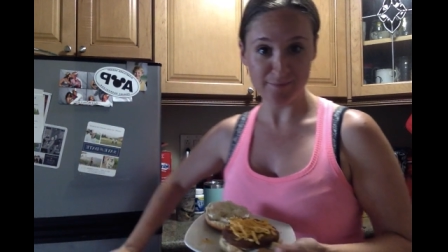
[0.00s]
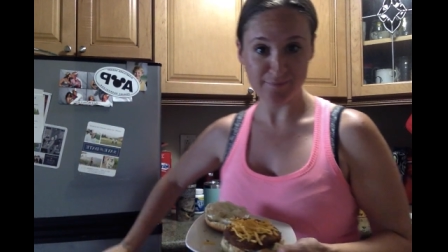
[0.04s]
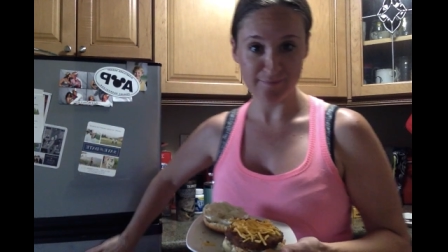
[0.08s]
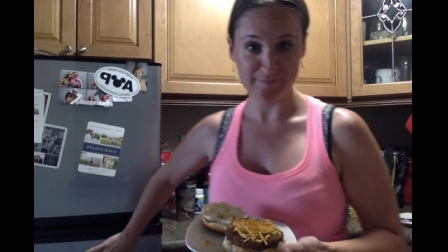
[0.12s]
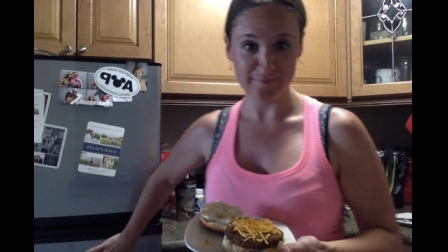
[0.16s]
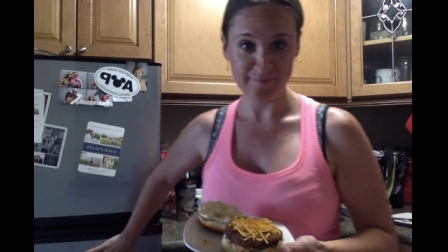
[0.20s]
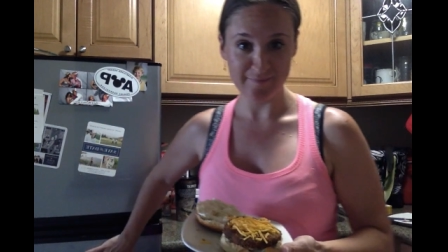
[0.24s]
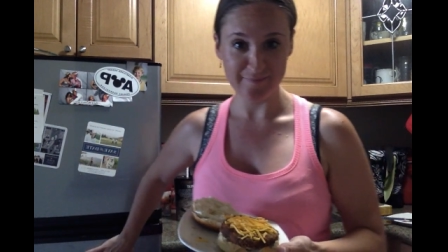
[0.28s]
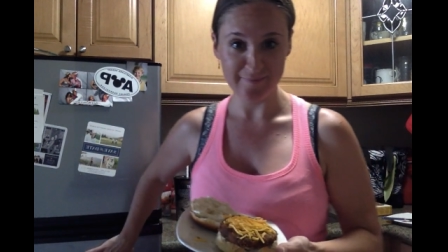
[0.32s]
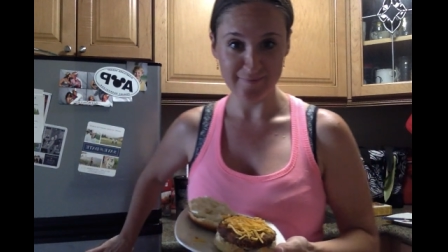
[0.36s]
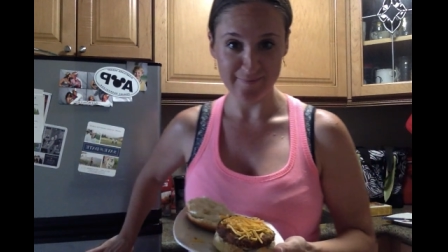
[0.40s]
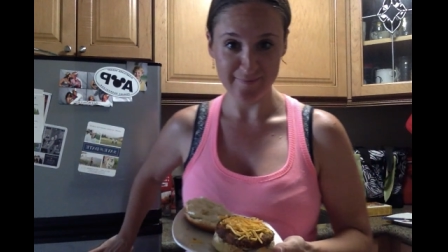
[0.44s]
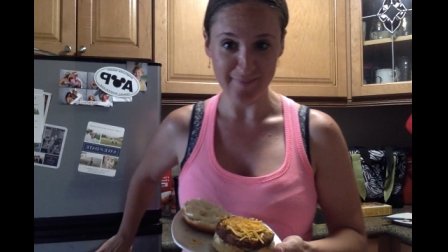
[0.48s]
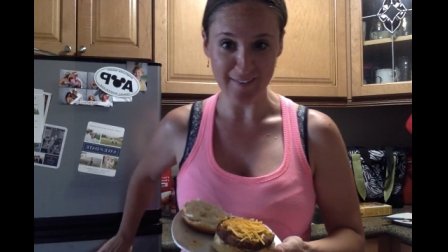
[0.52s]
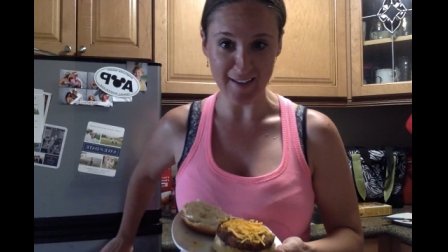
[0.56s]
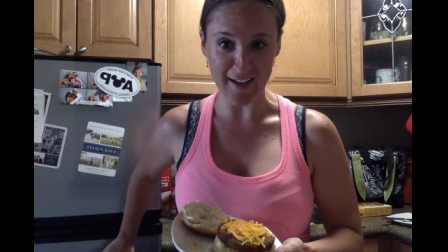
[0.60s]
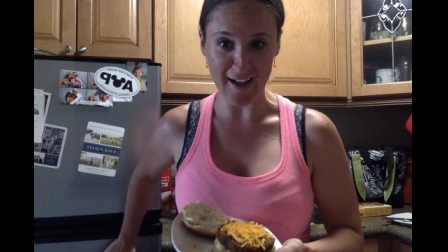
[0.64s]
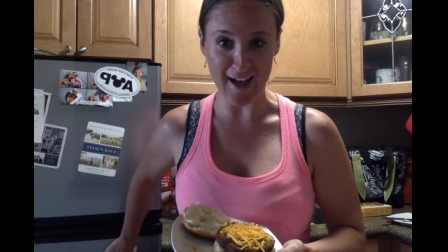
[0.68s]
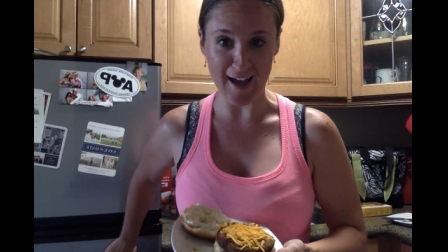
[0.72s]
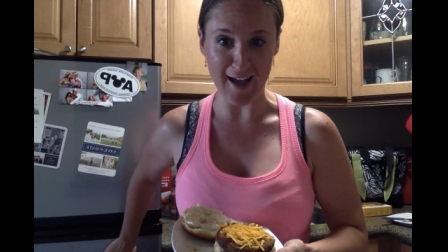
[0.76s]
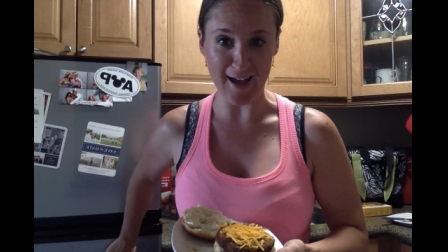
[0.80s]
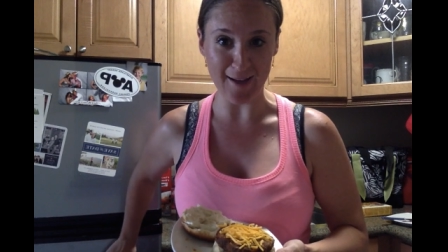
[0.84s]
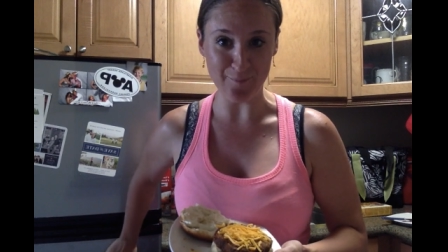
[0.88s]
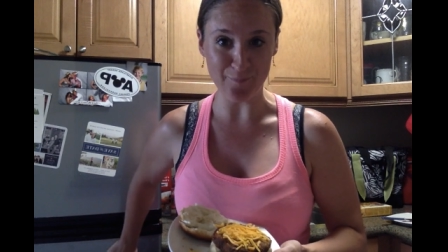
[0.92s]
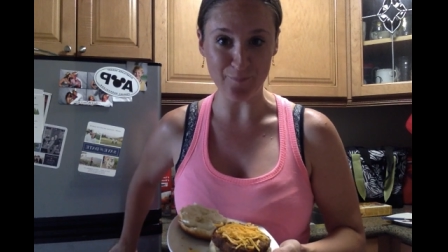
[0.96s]

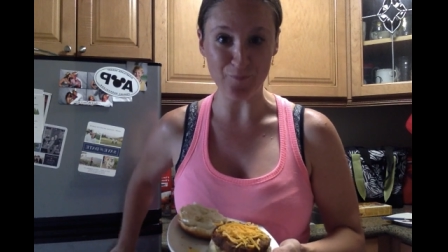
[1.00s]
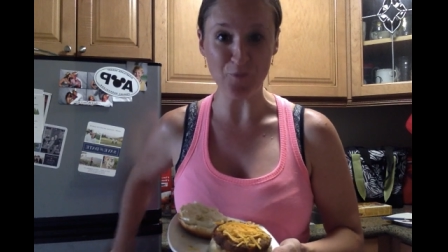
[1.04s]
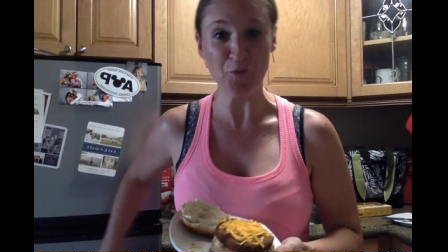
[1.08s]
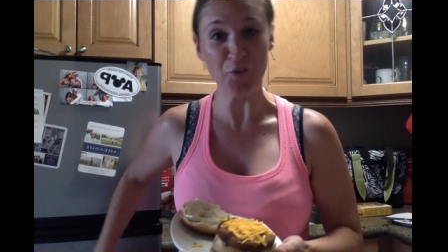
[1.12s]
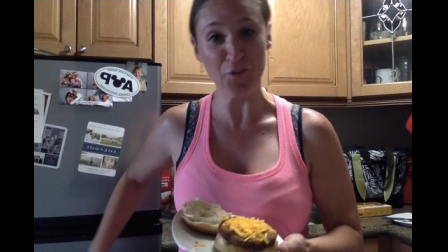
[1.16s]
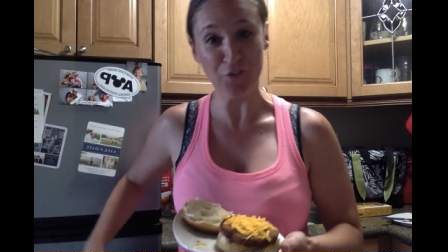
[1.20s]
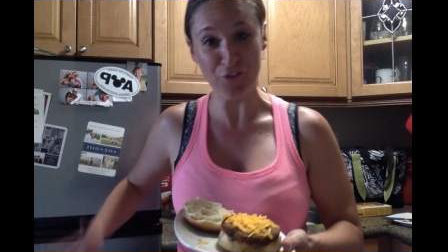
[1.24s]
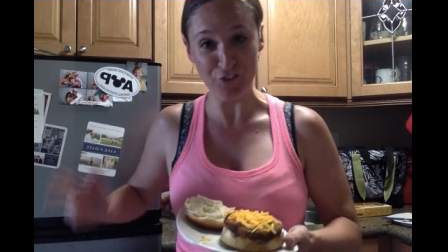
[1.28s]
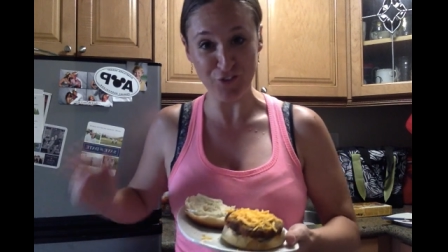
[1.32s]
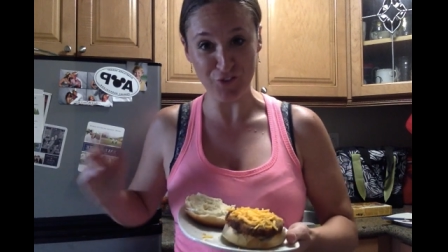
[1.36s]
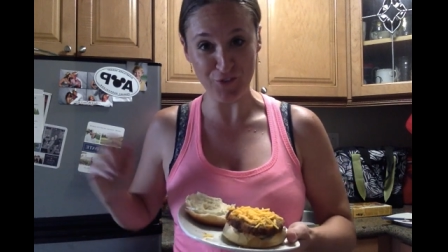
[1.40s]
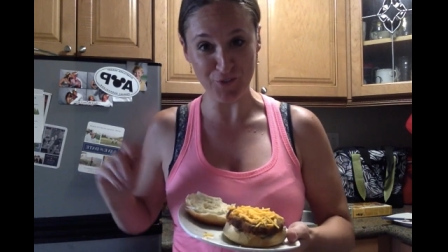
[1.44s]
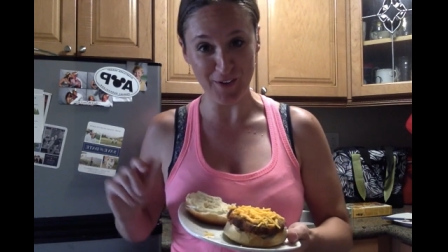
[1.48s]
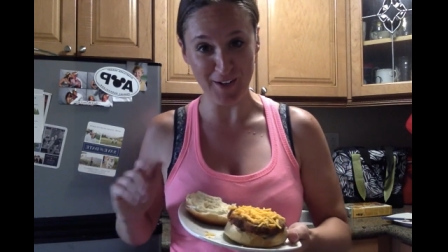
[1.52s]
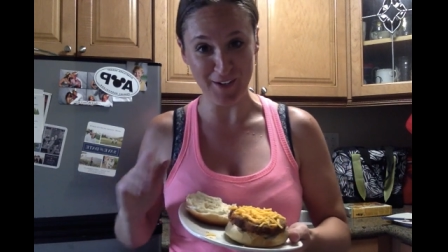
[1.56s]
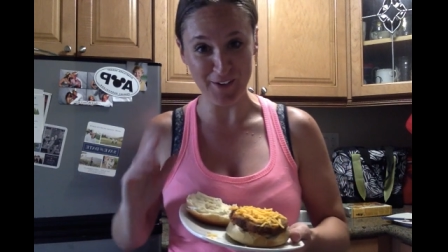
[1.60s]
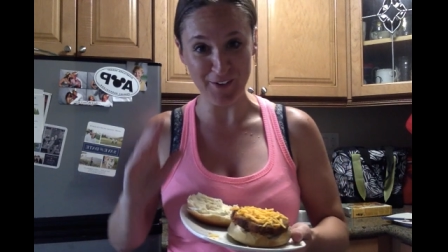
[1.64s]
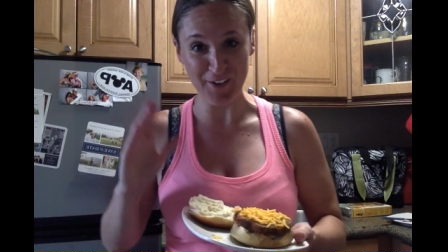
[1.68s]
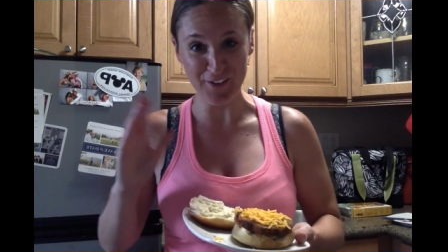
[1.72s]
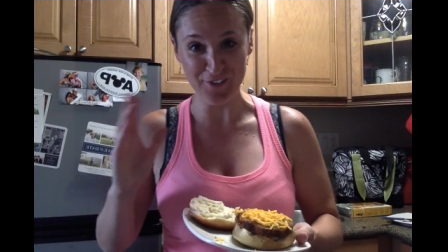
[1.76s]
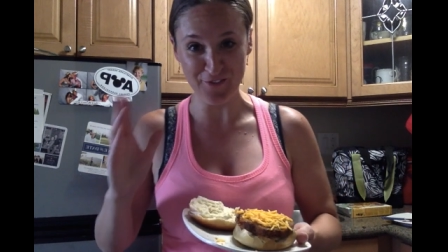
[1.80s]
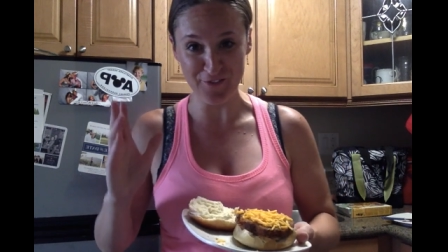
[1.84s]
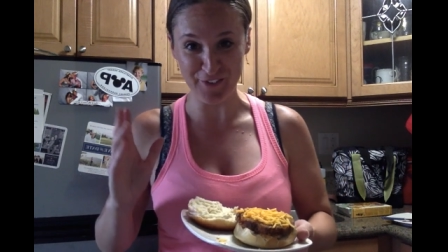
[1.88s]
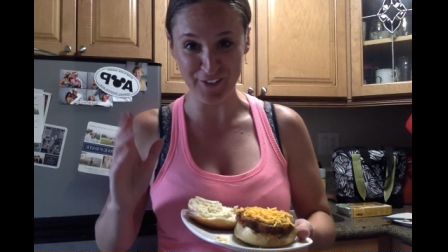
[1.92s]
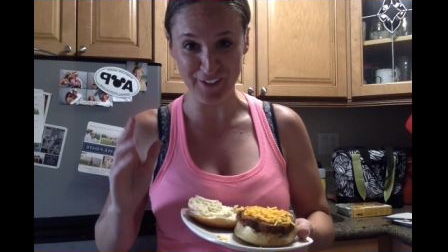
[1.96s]
um, refrigerator
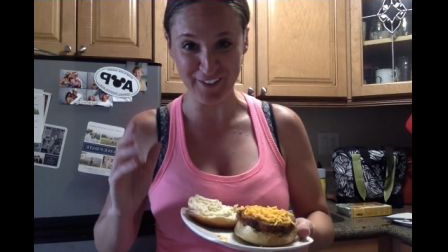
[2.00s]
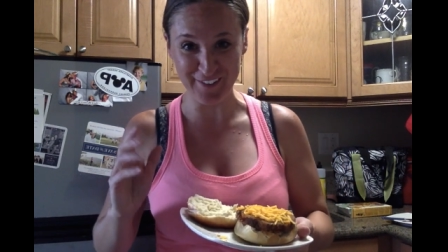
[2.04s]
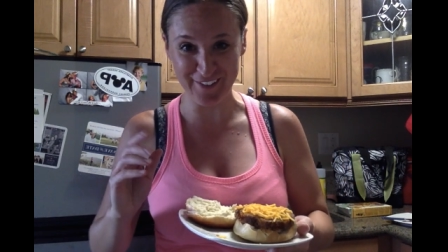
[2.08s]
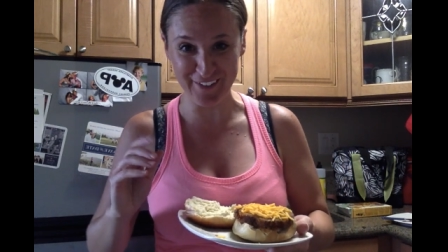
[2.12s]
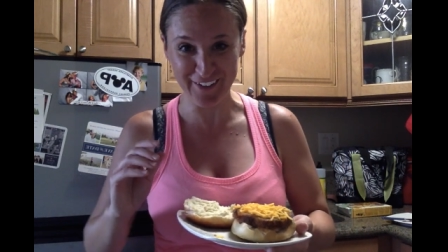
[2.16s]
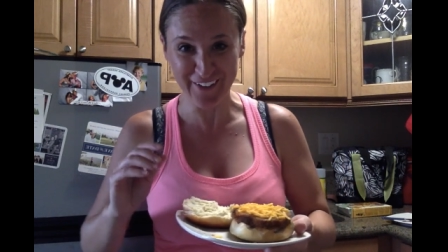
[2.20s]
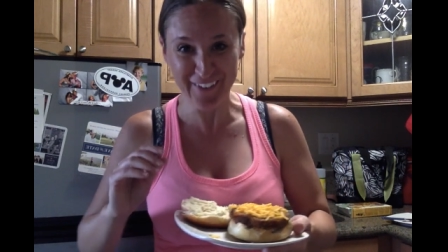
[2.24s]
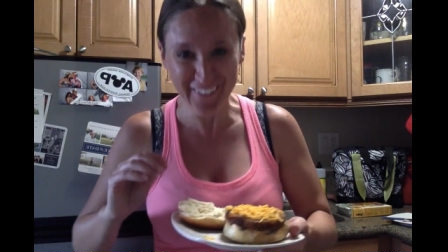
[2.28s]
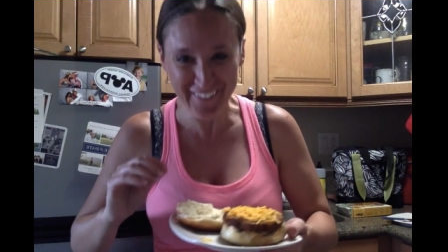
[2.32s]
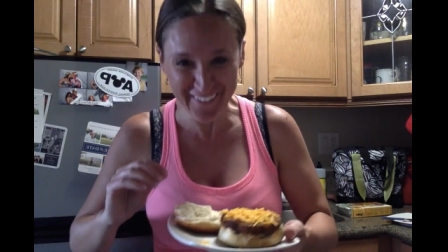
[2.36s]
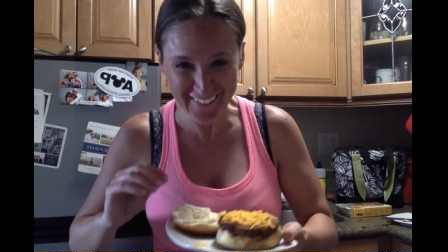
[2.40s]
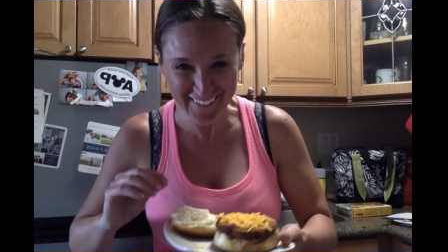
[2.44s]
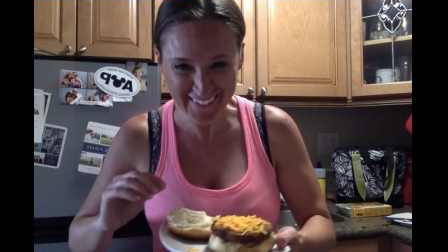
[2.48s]
and freezer.